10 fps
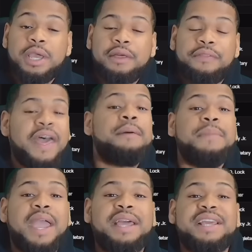that
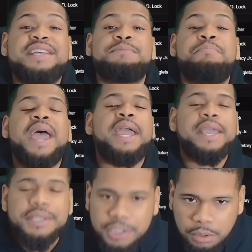man is
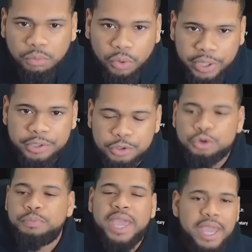begging someone
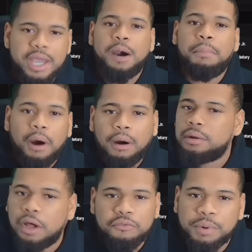to pick a
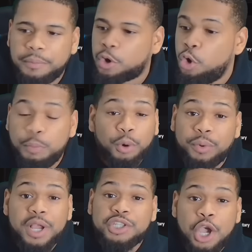ball off. Bro, Cooper
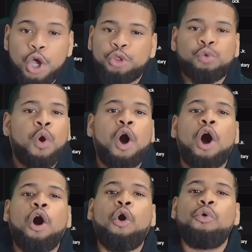Rush threw a
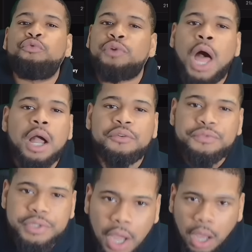whole flock
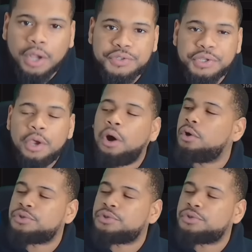of ducks on